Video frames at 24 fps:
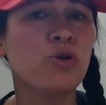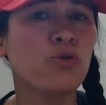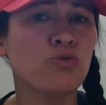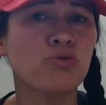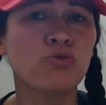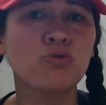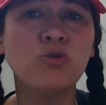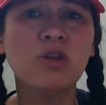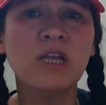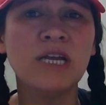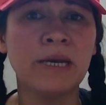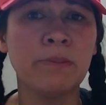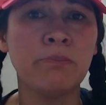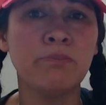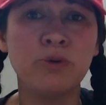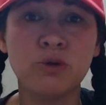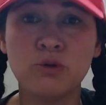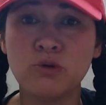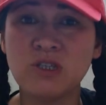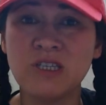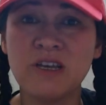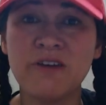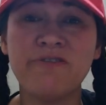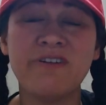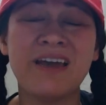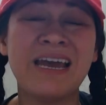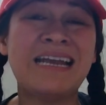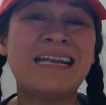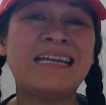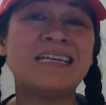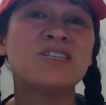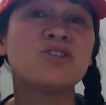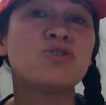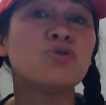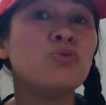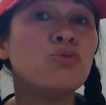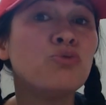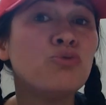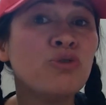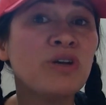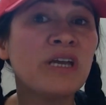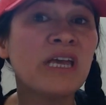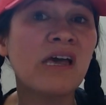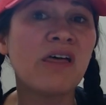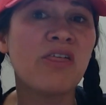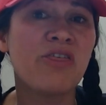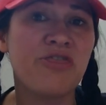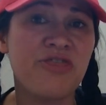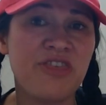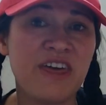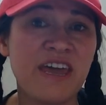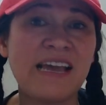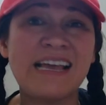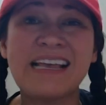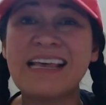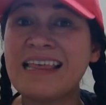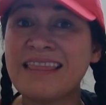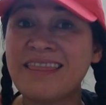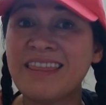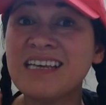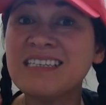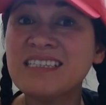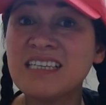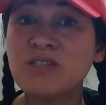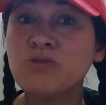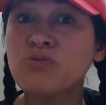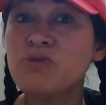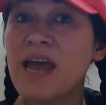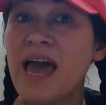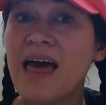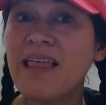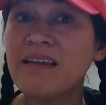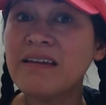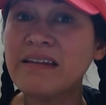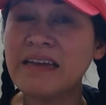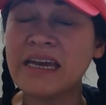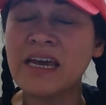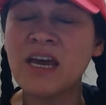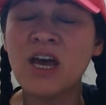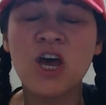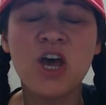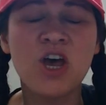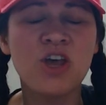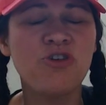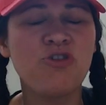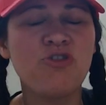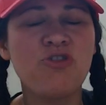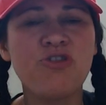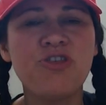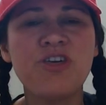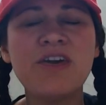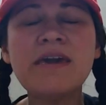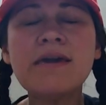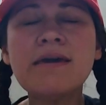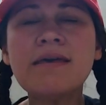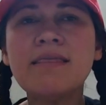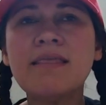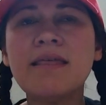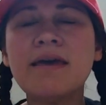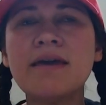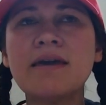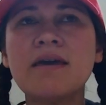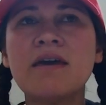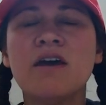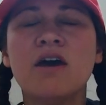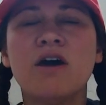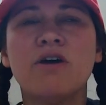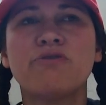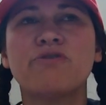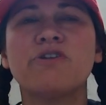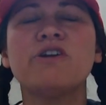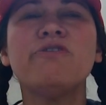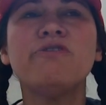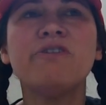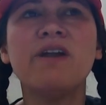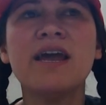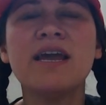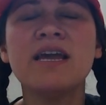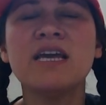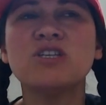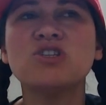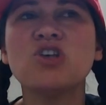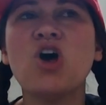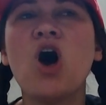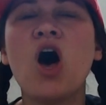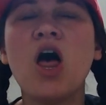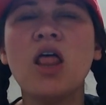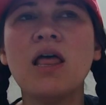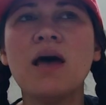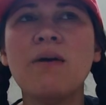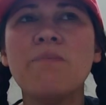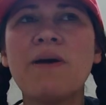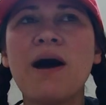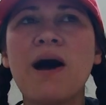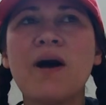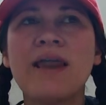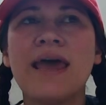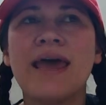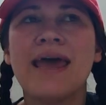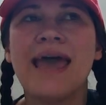cruel, abusive, and it's a real thing. This is reality. You think, like, free flying is all about